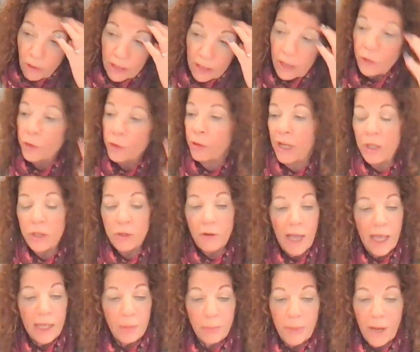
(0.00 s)
on it, Train Your
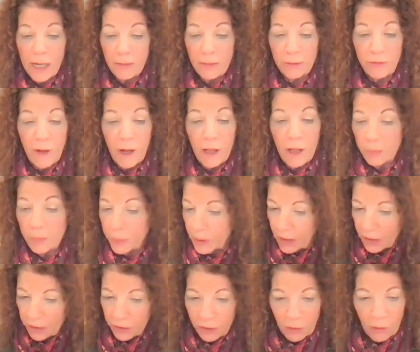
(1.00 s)
Head and Body to Follow,
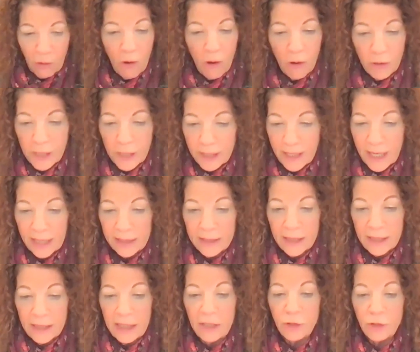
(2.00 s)
because they're all
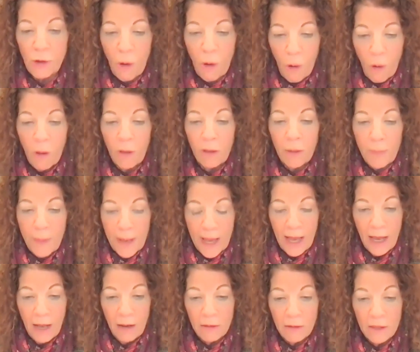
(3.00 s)
connected. And it's all
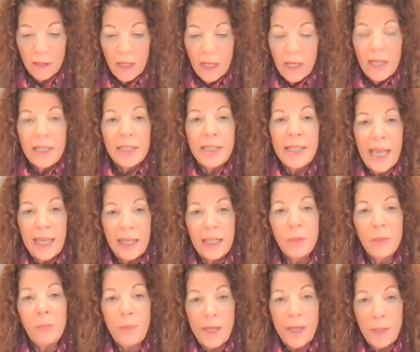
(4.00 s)
about
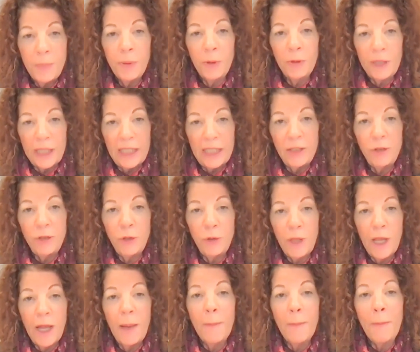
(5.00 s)
getting people
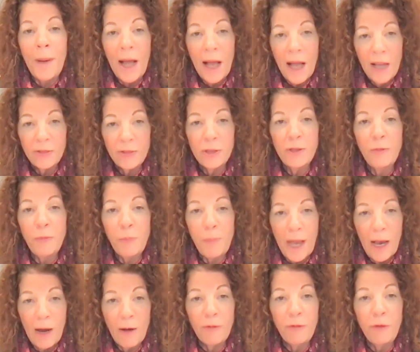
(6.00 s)
into that positive,
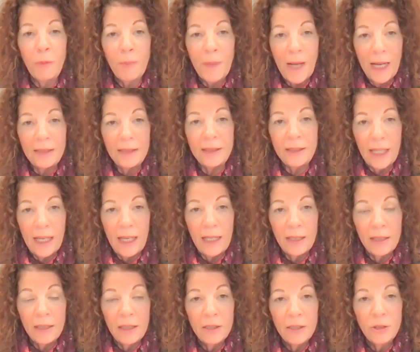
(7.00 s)
powerful
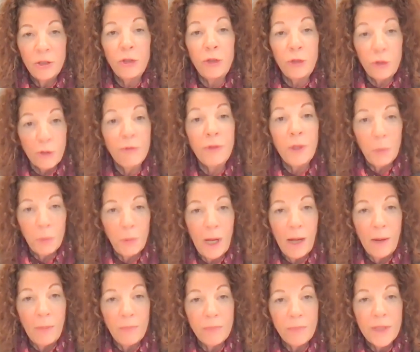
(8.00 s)
mindset to serve them
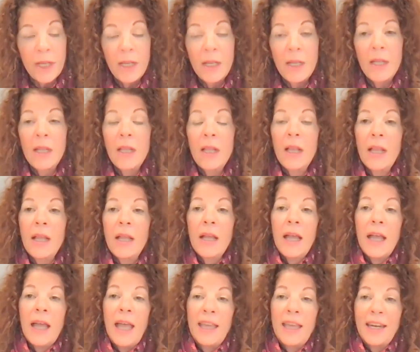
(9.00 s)
well.
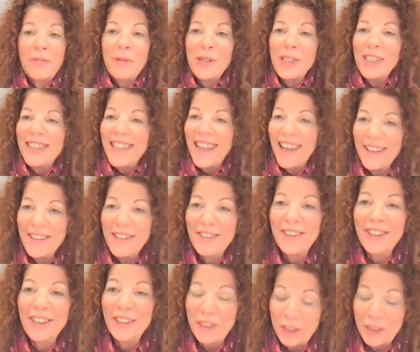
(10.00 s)
And I want to tell you a
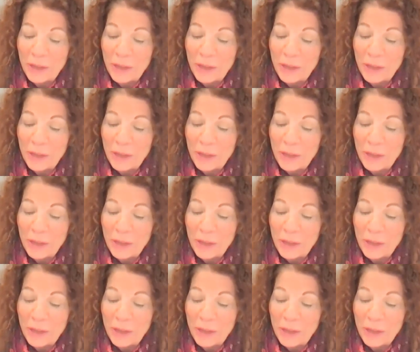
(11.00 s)
little